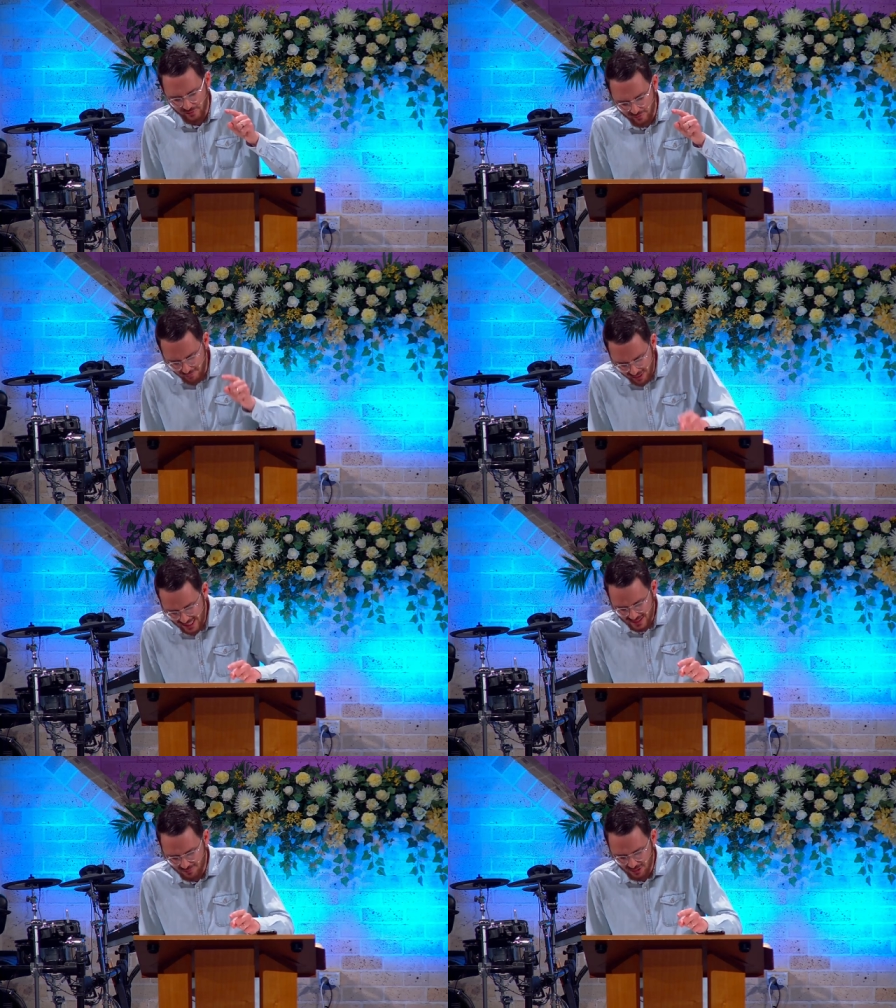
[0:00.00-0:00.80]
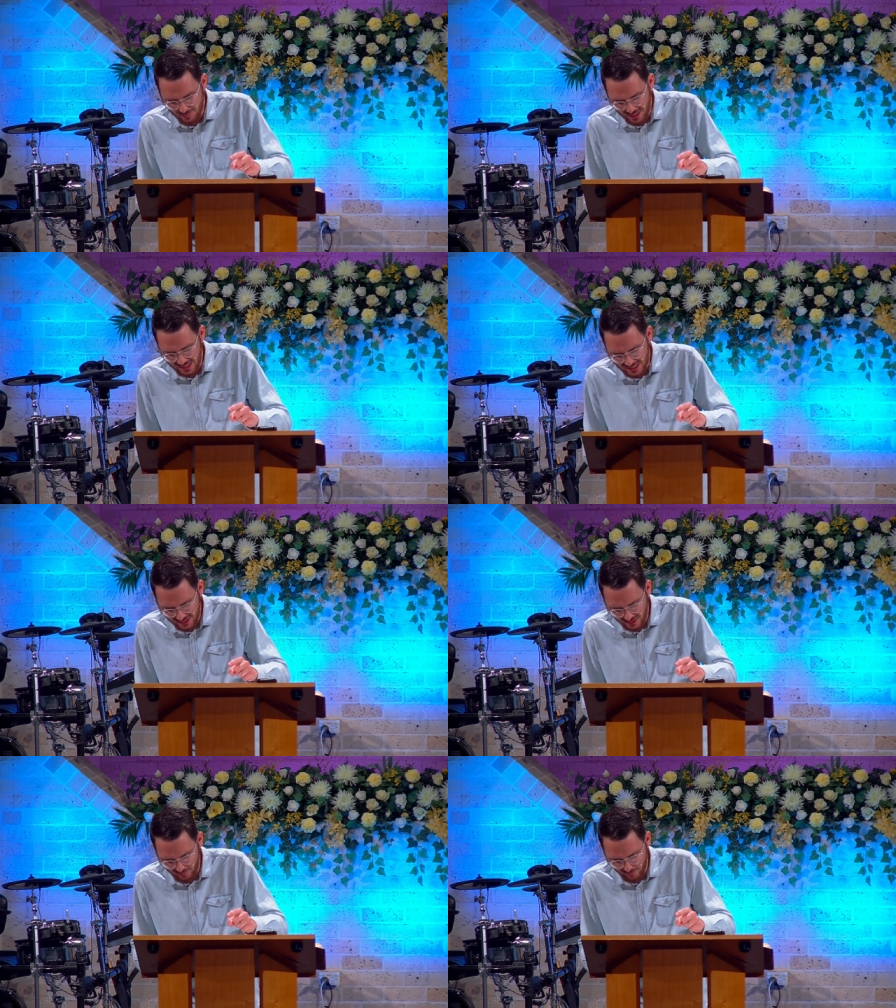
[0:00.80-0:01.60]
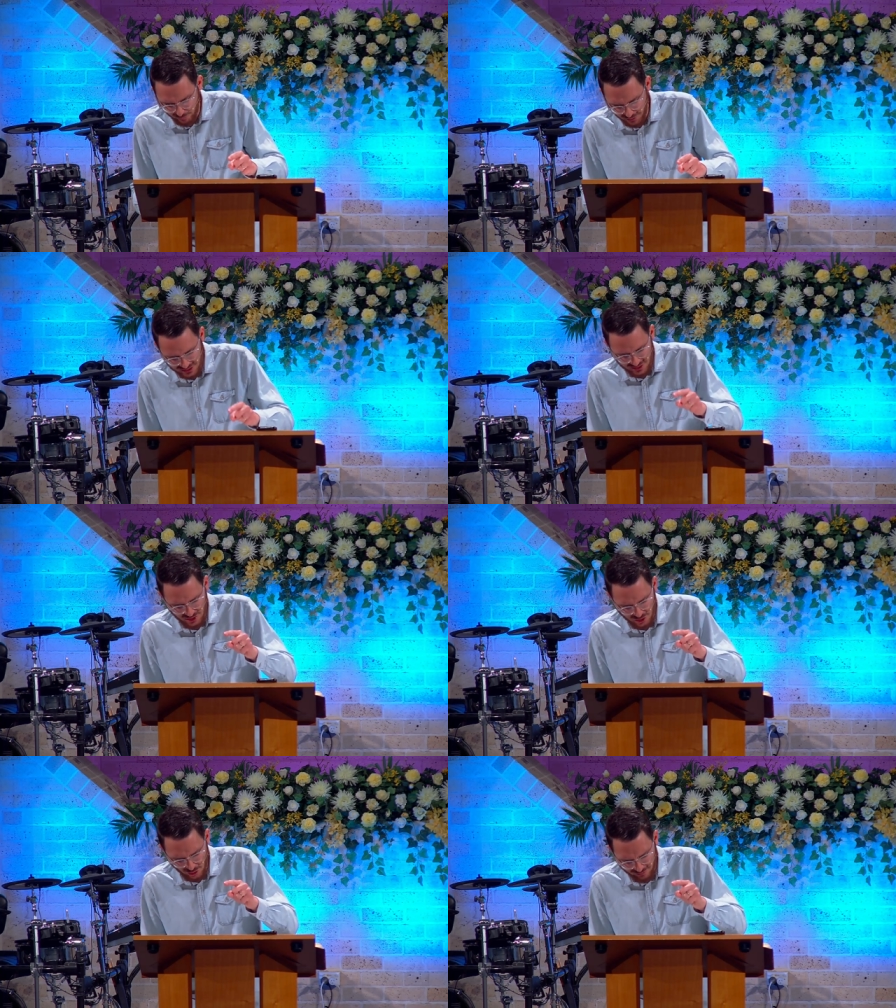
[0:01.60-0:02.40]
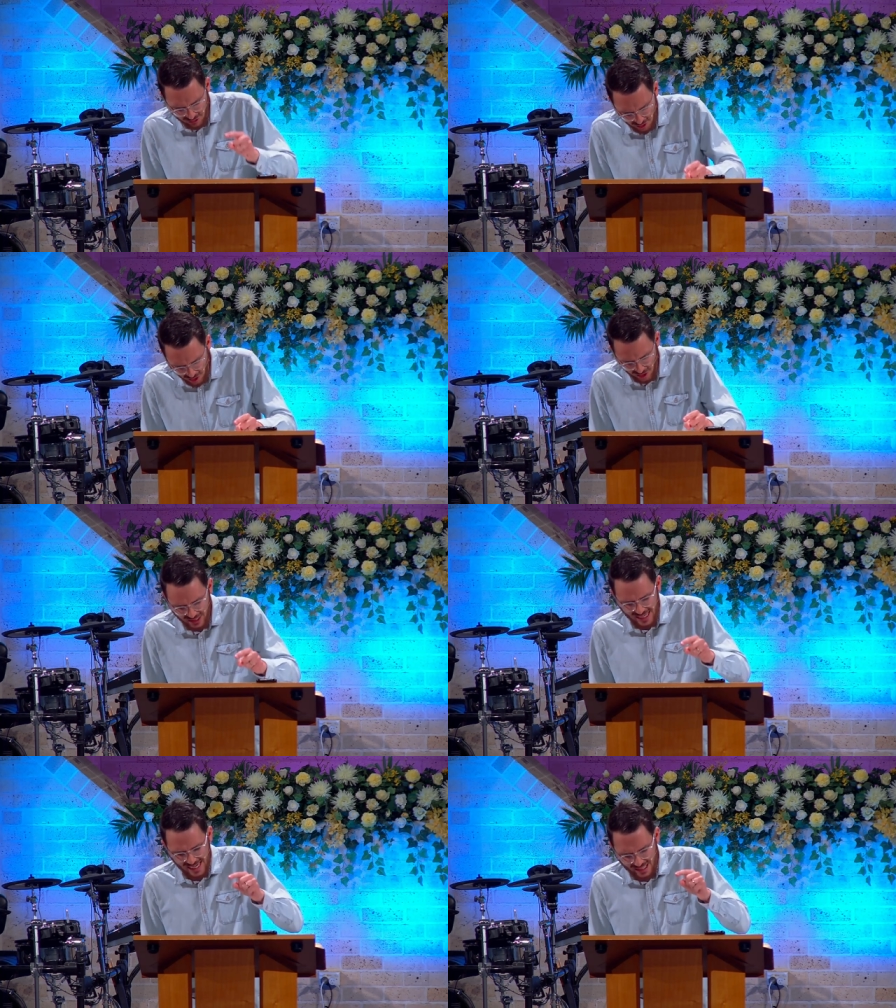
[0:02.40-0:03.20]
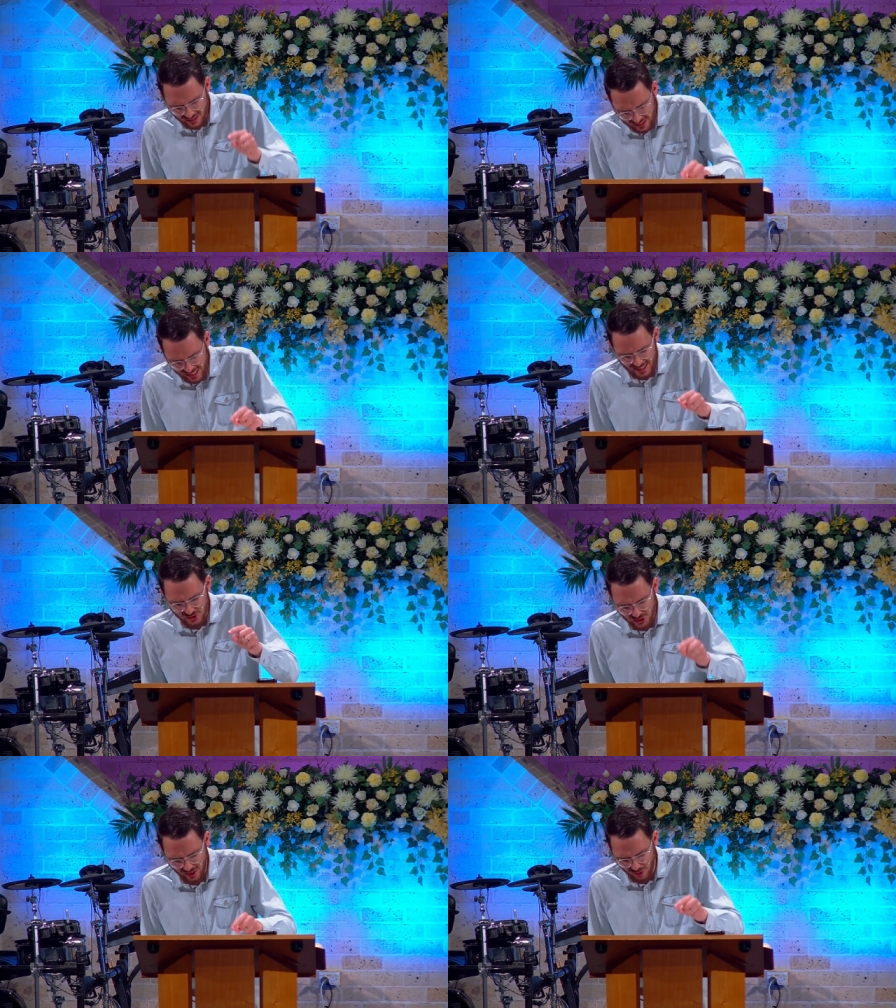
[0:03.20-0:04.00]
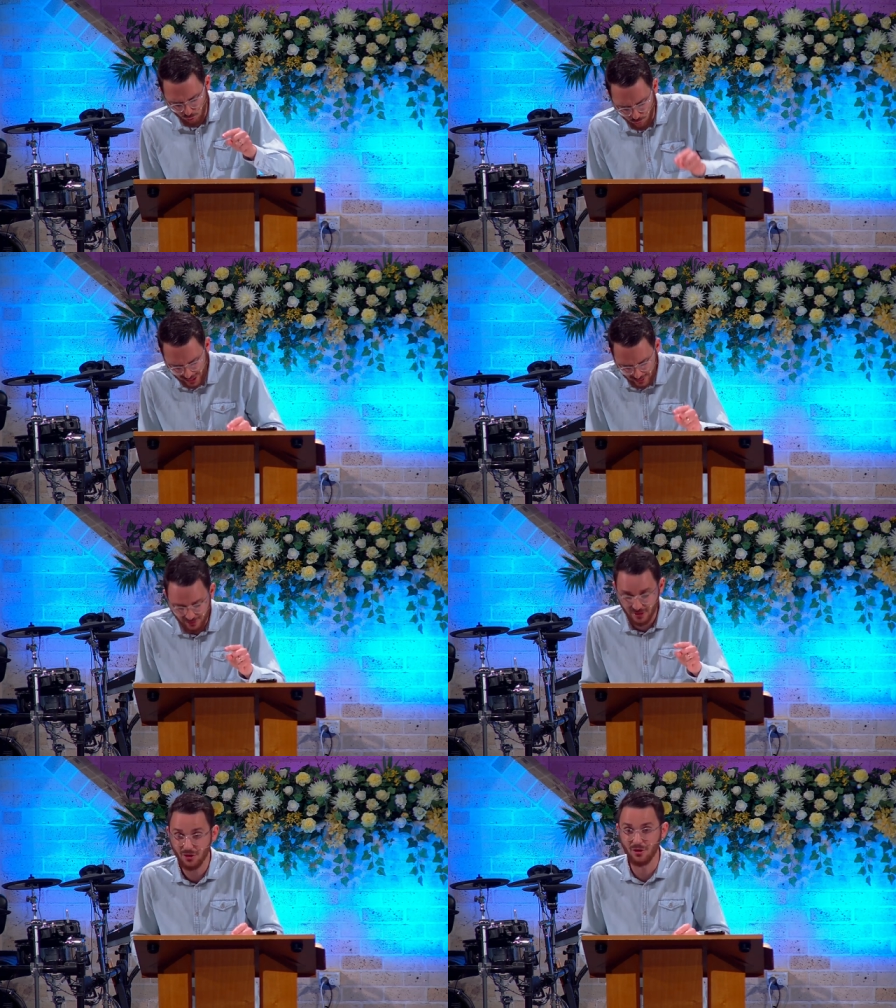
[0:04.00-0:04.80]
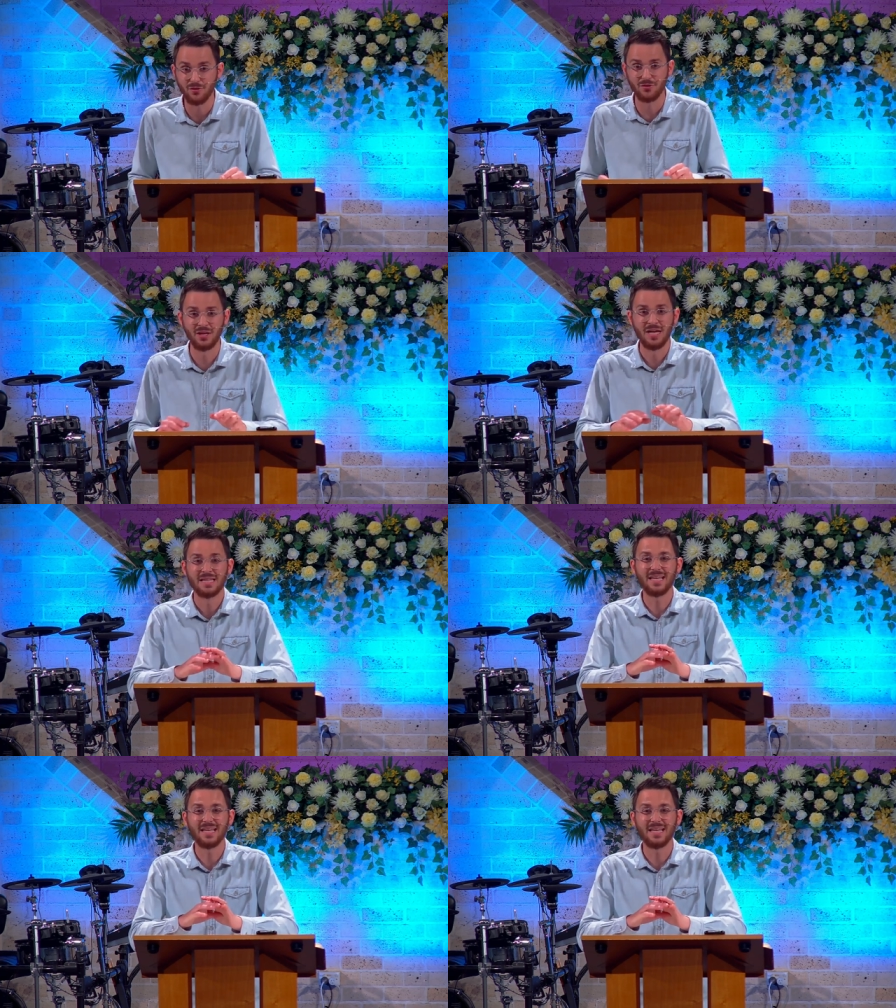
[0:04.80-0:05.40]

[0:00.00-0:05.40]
You've made them to be a kingdom of priests to serve God, and they shall reign on the earth.